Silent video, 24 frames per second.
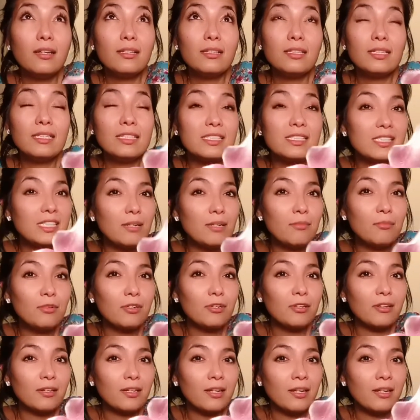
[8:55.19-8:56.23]

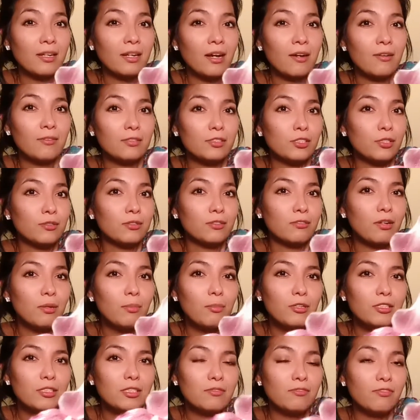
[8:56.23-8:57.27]
December, and now, so 3
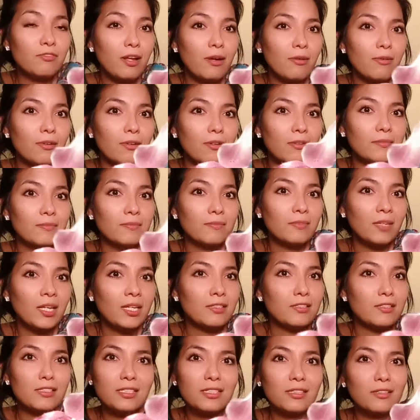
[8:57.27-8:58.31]
months in flower
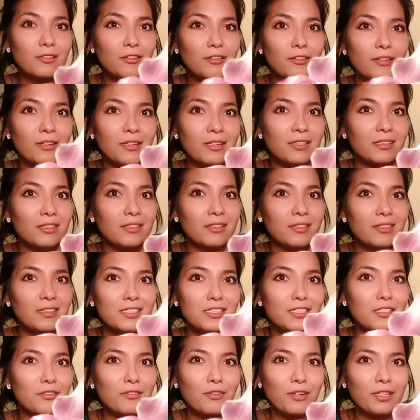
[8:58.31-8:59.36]
and still going. It's
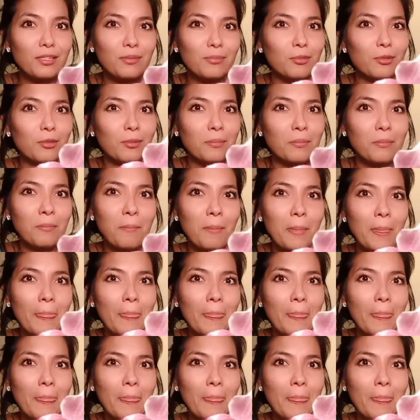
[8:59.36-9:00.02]
incredible.